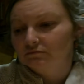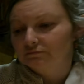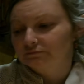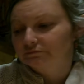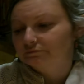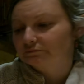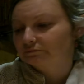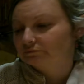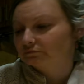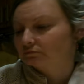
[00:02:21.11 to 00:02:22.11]

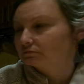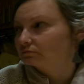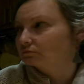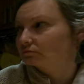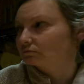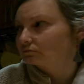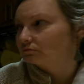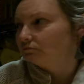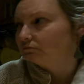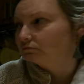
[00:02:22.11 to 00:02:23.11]

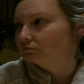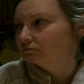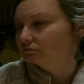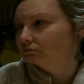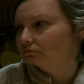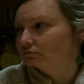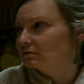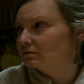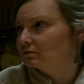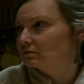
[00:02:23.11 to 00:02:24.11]

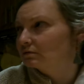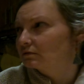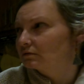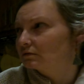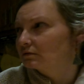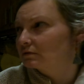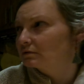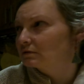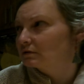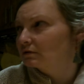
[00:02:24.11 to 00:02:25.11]
No words are spoken by the person on screen.